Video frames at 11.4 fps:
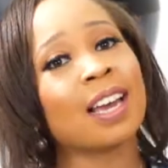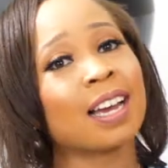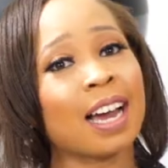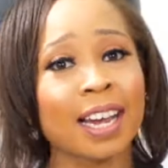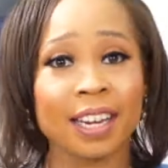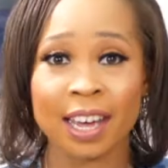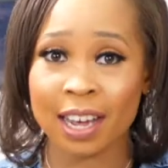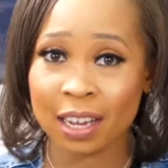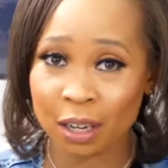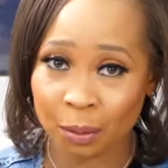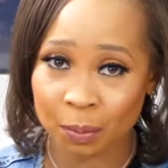That it
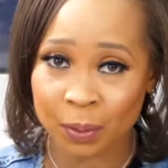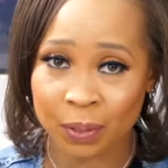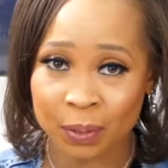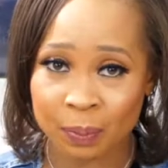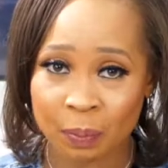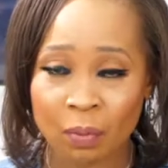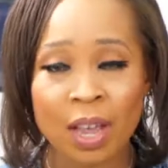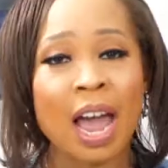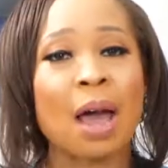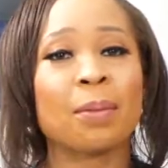helps. I